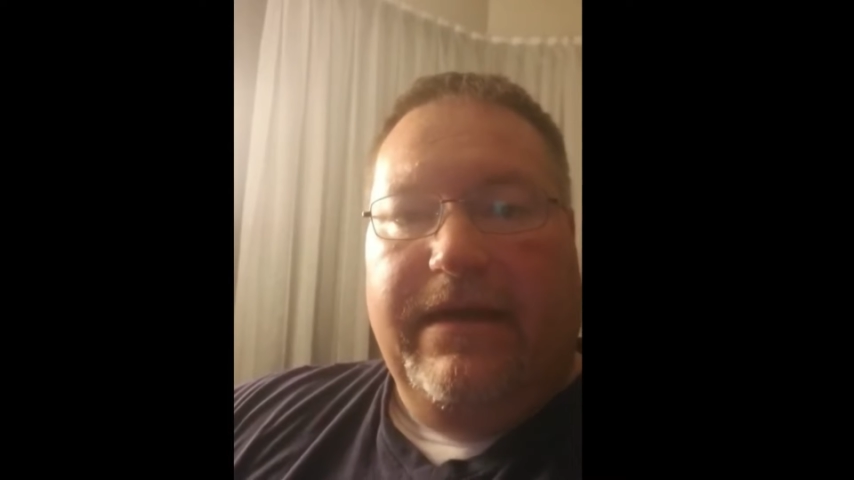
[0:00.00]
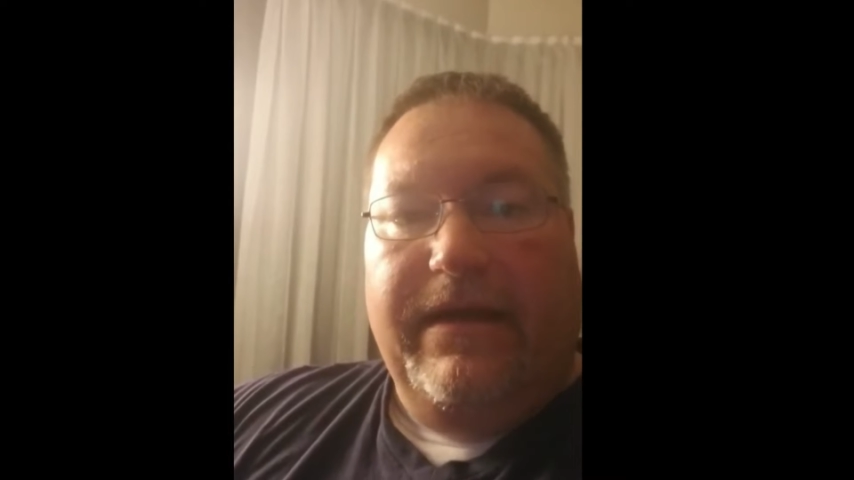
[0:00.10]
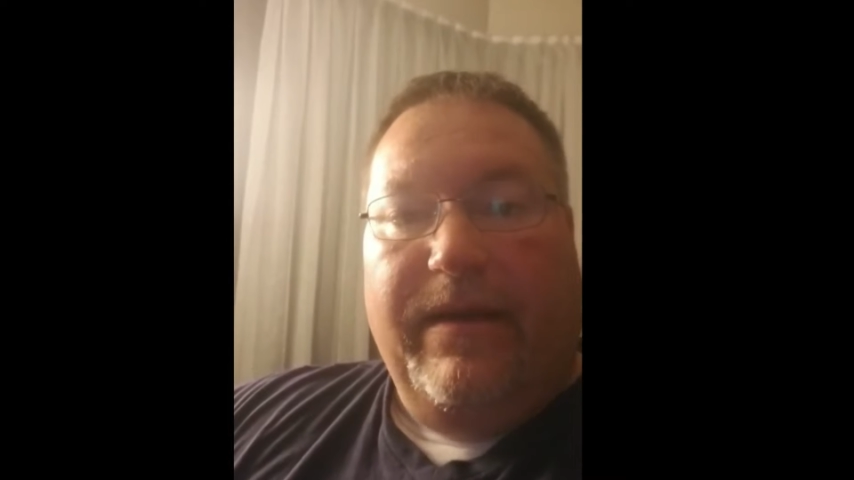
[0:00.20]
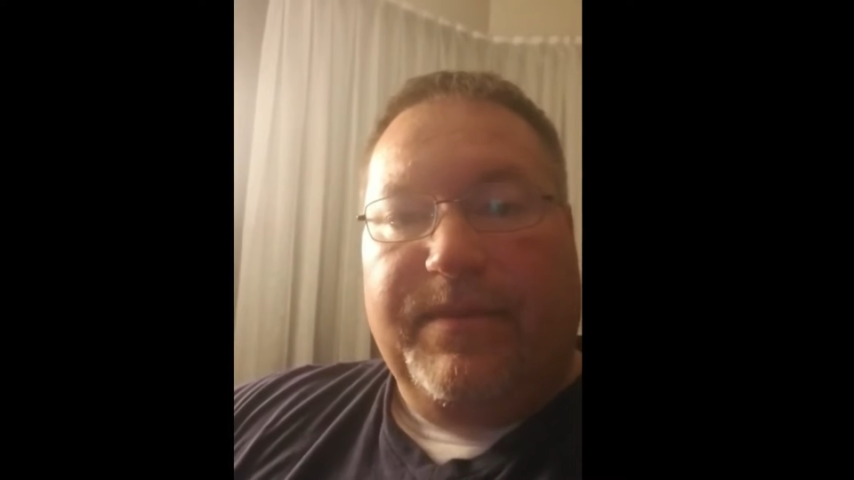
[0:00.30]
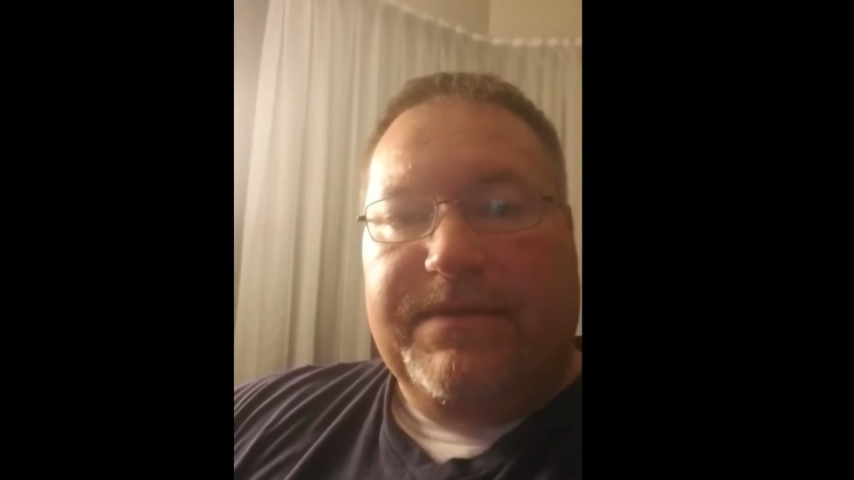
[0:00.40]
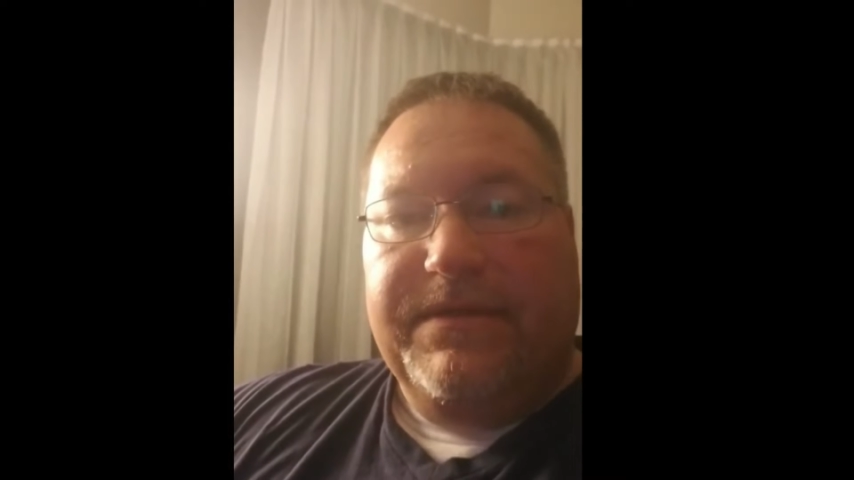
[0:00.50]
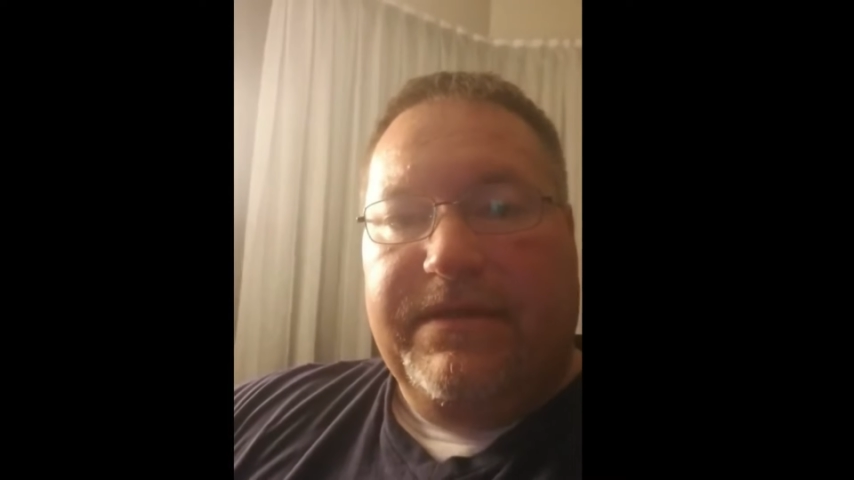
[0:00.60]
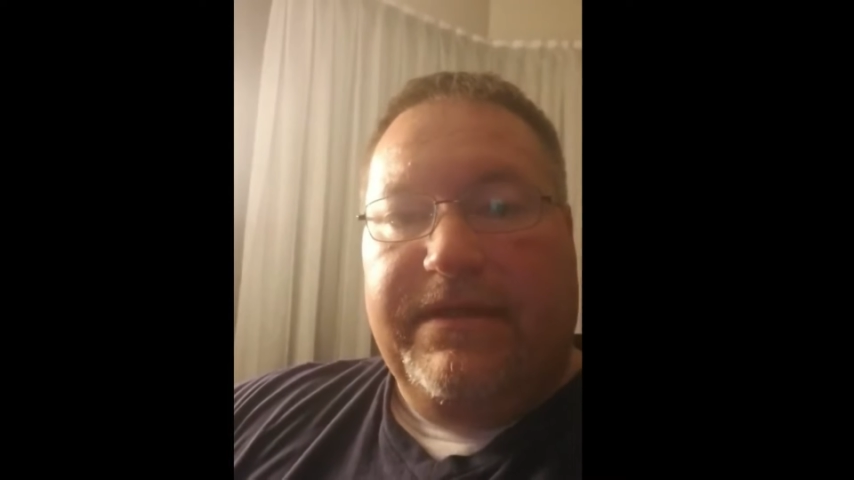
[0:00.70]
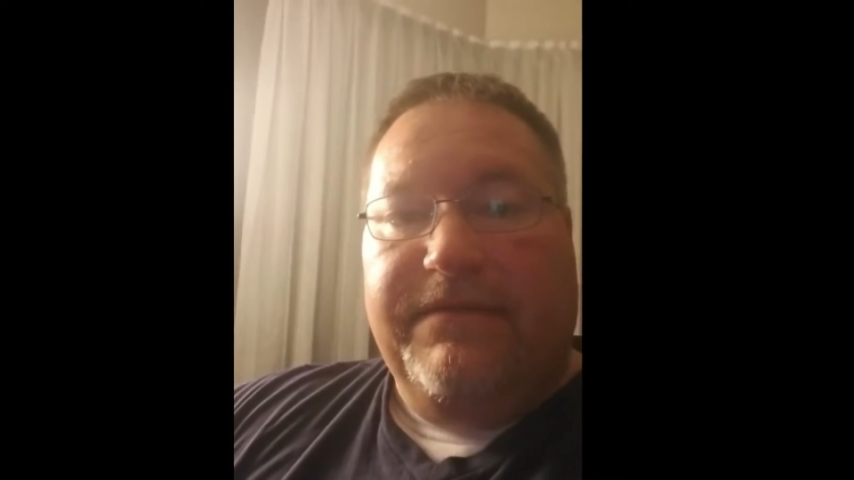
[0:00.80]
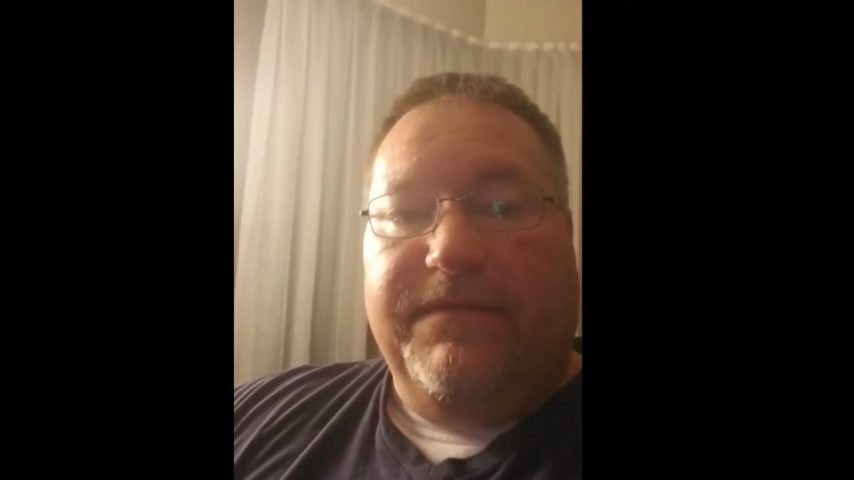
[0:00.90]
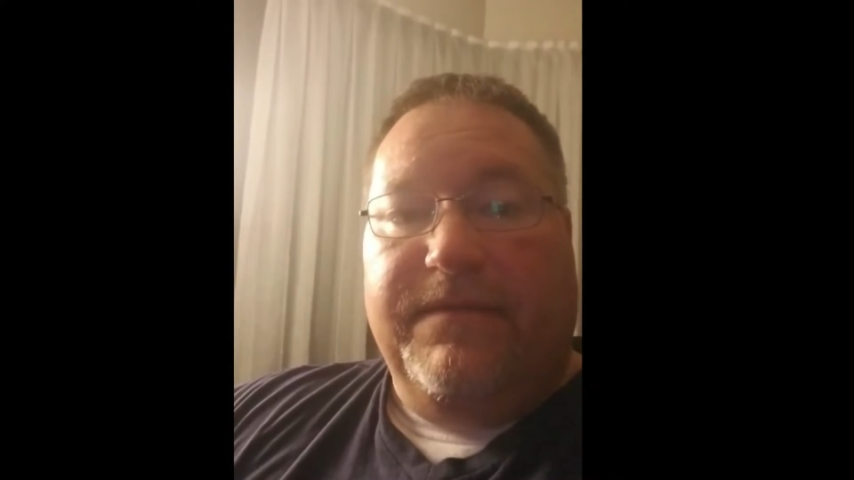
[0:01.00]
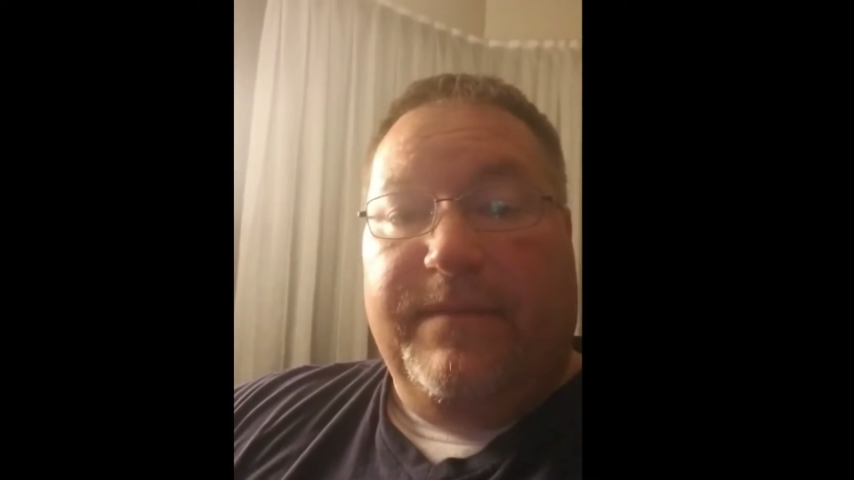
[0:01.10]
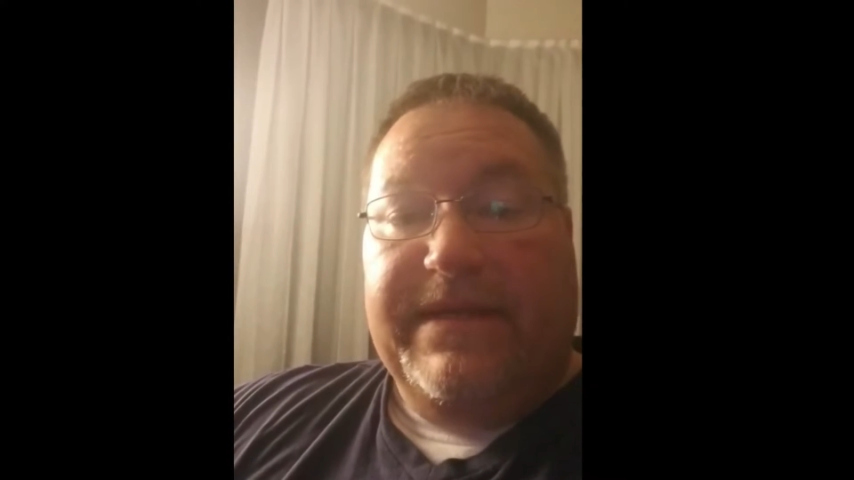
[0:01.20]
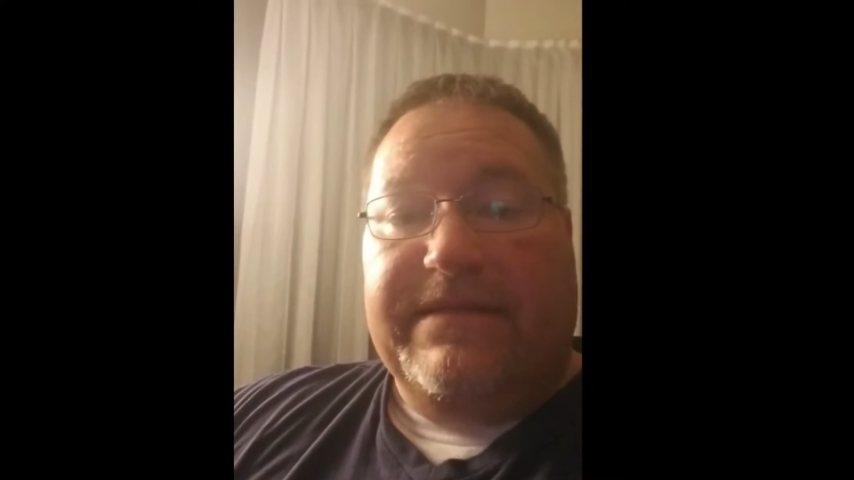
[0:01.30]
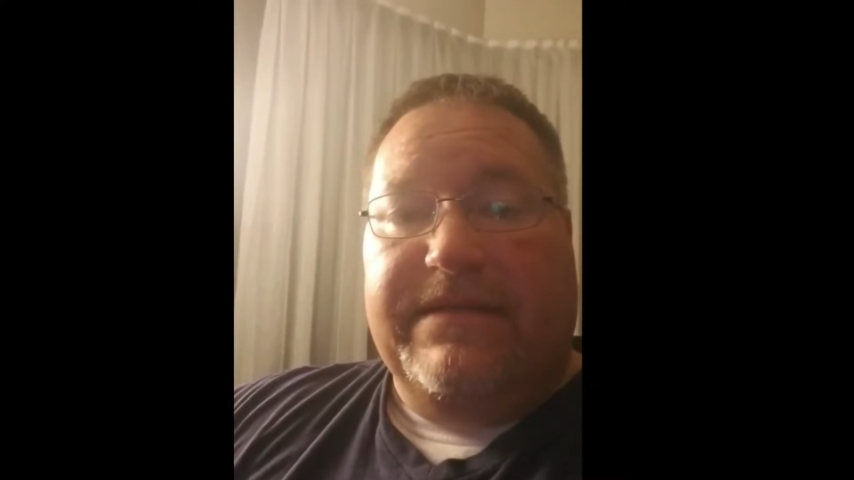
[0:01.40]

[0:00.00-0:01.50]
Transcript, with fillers: and opportunity for the best